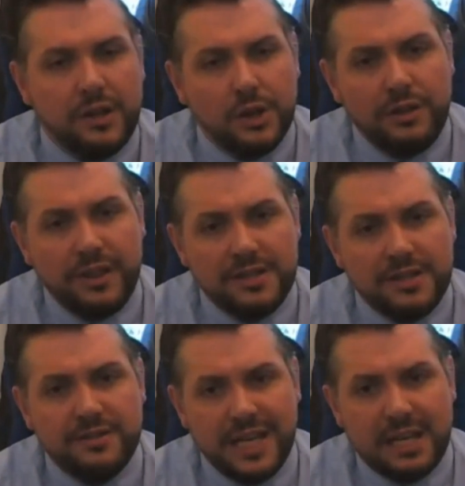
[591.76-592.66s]
The other thing
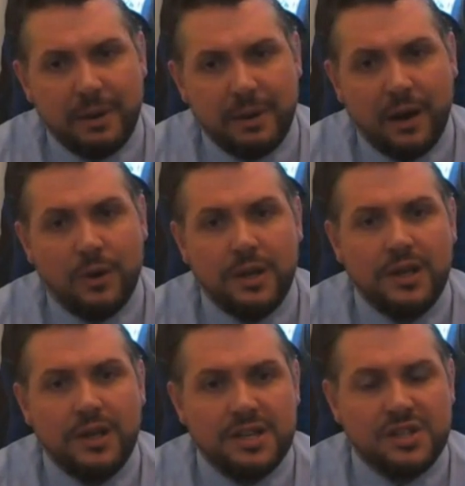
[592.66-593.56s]
to think about
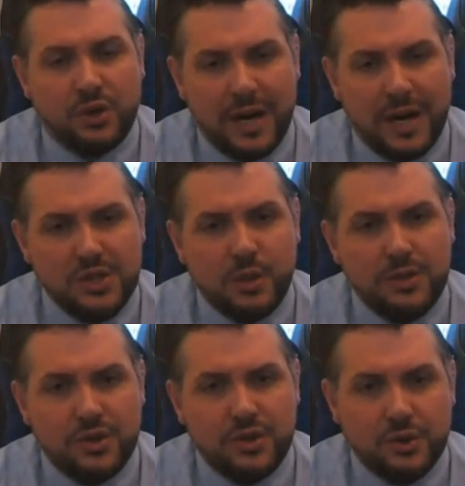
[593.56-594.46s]
is the gradual
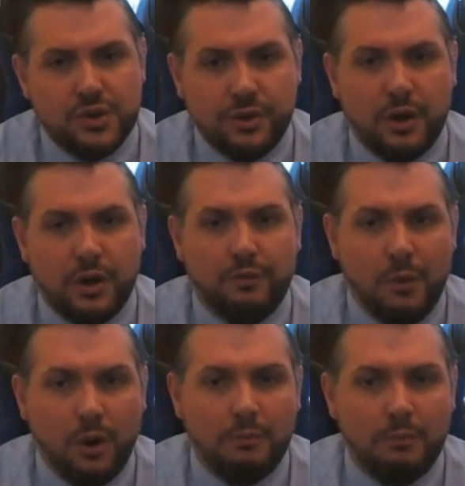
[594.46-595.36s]
introduction of
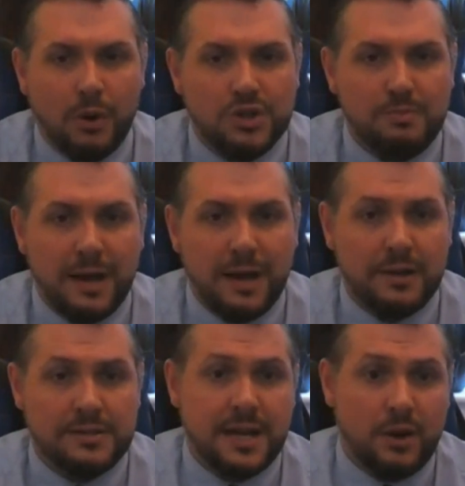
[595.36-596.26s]
more and more smart
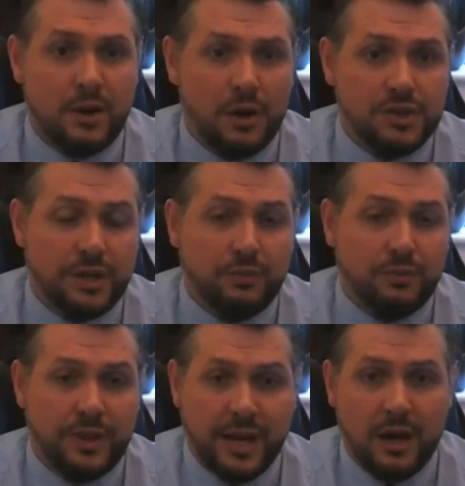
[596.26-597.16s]
technology
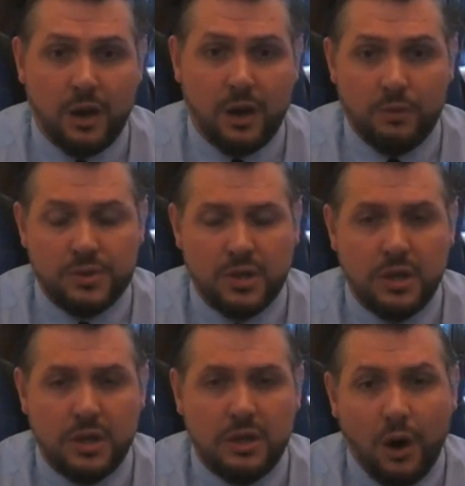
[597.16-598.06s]
within our homes,
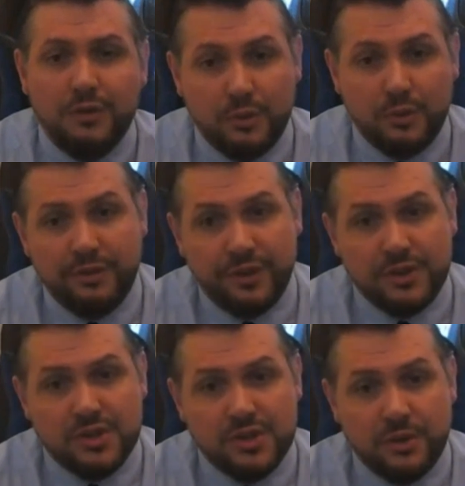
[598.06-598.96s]
often
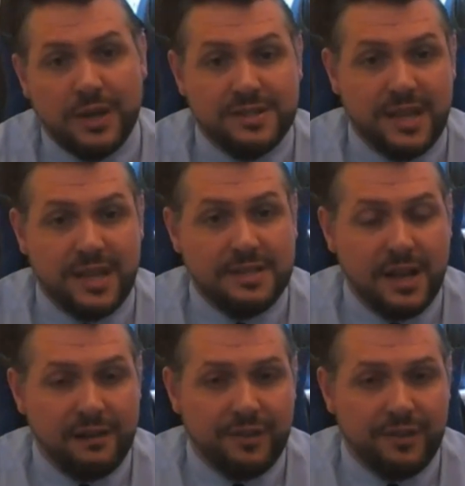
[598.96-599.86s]
referred to as the
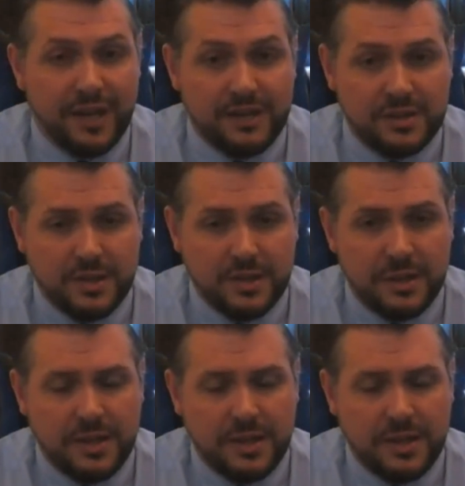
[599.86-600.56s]
Internet of Things.